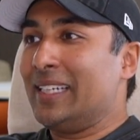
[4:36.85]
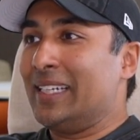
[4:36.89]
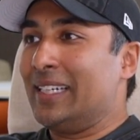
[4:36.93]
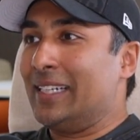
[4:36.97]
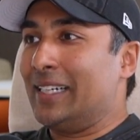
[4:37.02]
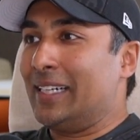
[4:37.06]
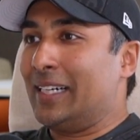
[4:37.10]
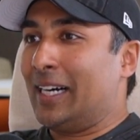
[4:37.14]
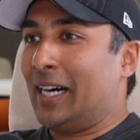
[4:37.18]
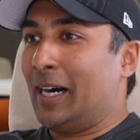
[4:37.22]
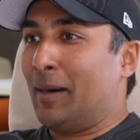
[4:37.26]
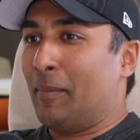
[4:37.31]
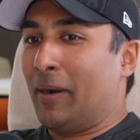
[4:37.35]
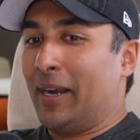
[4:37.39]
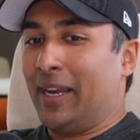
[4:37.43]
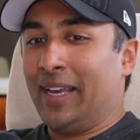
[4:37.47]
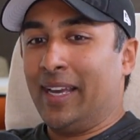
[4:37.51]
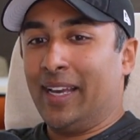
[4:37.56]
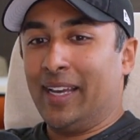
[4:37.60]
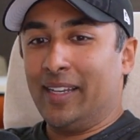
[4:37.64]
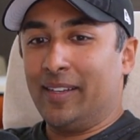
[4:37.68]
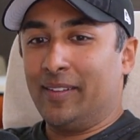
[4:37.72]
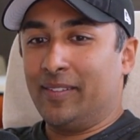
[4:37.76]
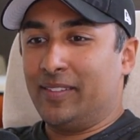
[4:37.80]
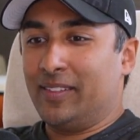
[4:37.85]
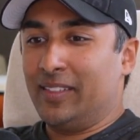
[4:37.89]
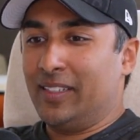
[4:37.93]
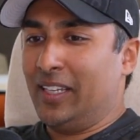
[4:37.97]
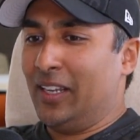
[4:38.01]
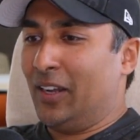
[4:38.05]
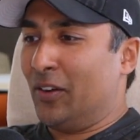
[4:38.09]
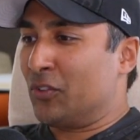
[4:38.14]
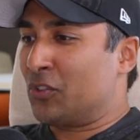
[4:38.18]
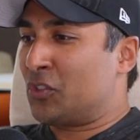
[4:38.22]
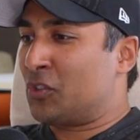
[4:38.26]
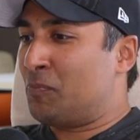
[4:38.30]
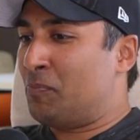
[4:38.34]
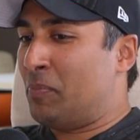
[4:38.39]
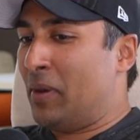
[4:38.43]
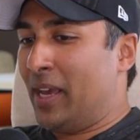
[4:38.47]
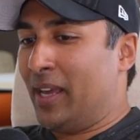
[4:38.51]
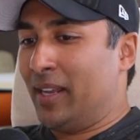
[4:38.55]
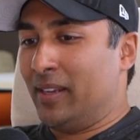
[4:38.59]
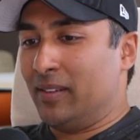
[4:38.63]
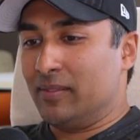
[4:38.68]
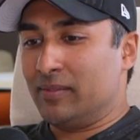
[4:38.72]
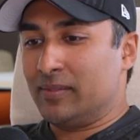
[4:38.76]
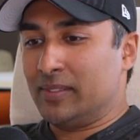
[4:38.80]
I had,
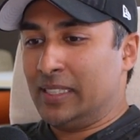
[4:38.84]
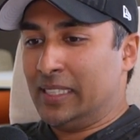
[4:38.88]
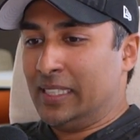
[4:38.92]
spent